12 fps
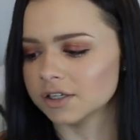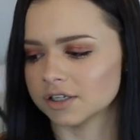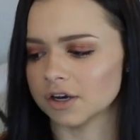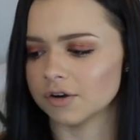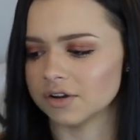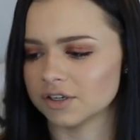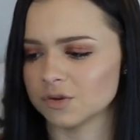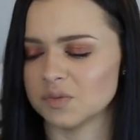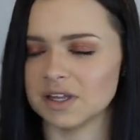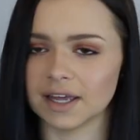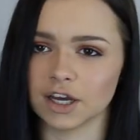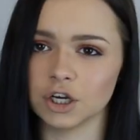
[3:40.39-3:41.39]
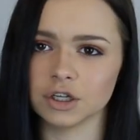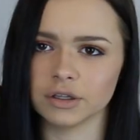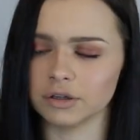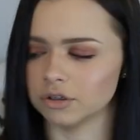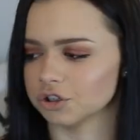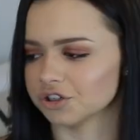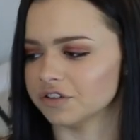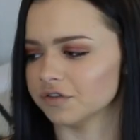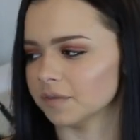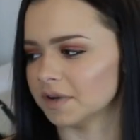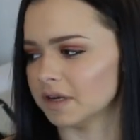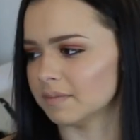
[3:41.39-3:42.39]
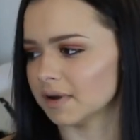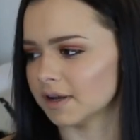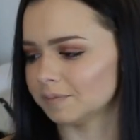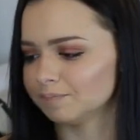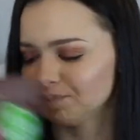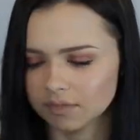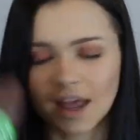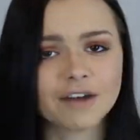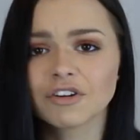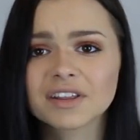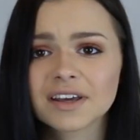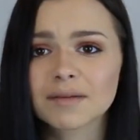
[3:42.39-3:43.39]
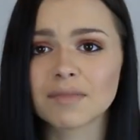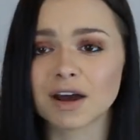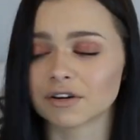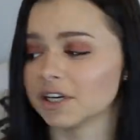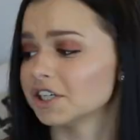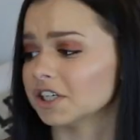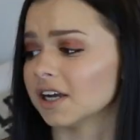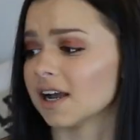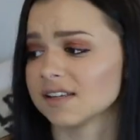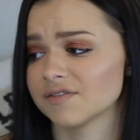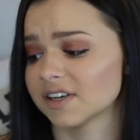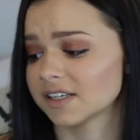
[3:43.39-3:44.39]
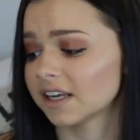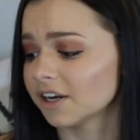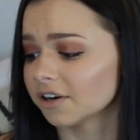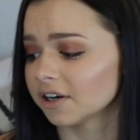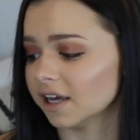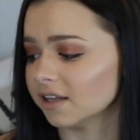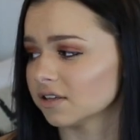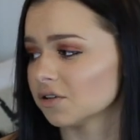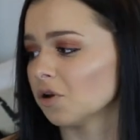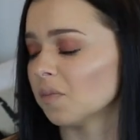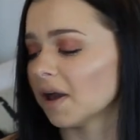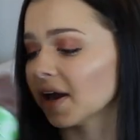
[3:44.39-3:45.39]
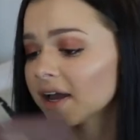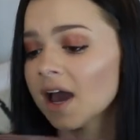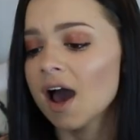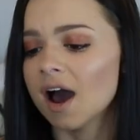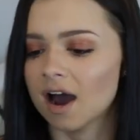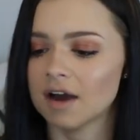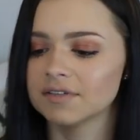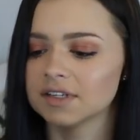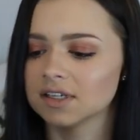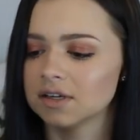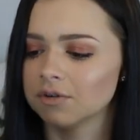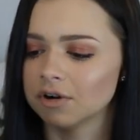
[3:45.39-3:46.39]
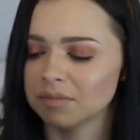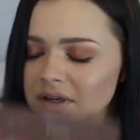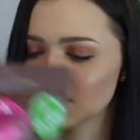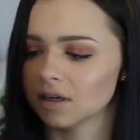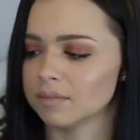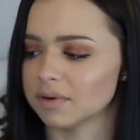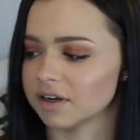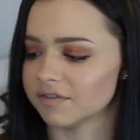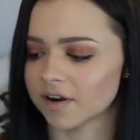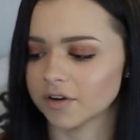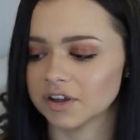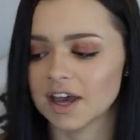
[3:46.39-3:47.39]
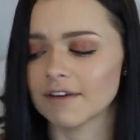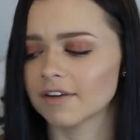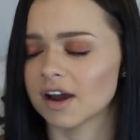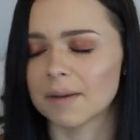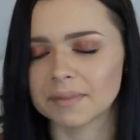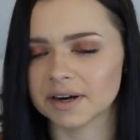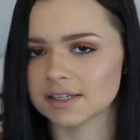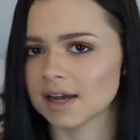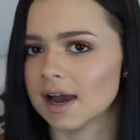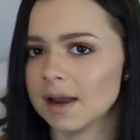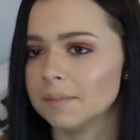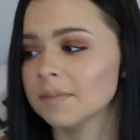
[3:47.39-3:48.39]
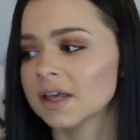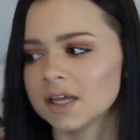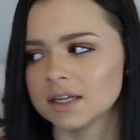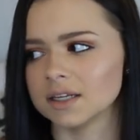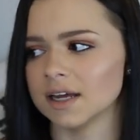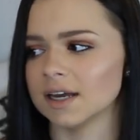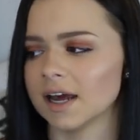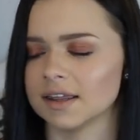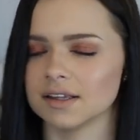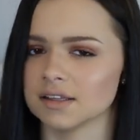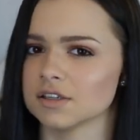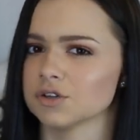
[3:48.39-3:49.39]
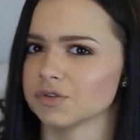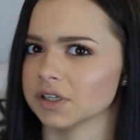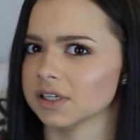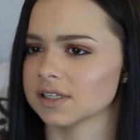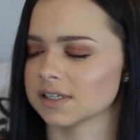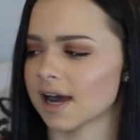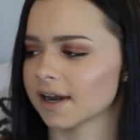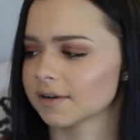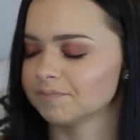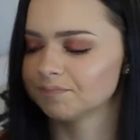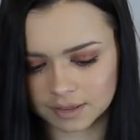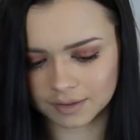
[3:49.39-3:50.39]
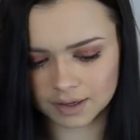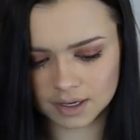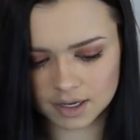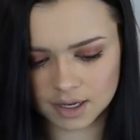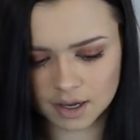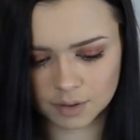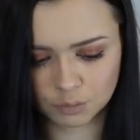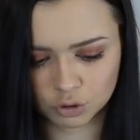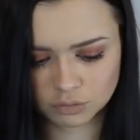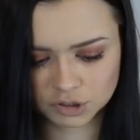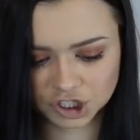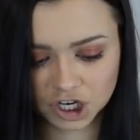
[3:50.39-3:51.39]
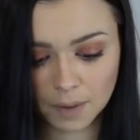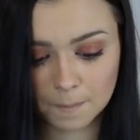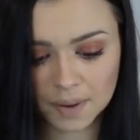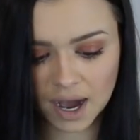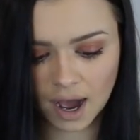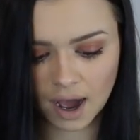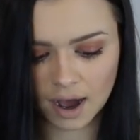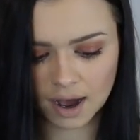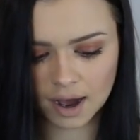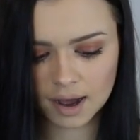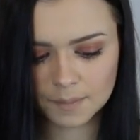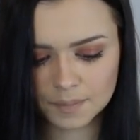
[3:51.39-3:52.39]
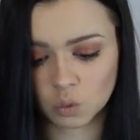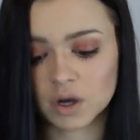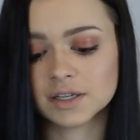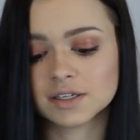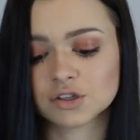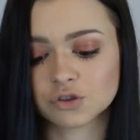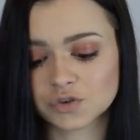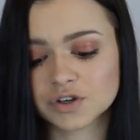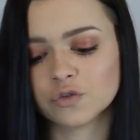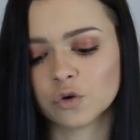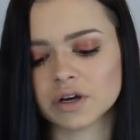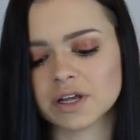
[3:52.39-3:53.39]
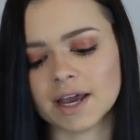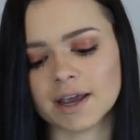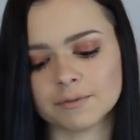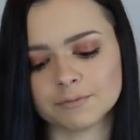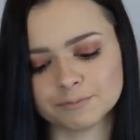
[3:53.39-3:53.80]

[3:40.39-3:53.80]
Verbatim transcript: so this would be like a good little treat for me, but everything in moderation, guys. If I sit here and eat this whole bag, obviously it wouldn't be good, but if I only have a cup at a time, then I think this is a really good snack. The uh, Boom Chicka Pop was three forty-eight.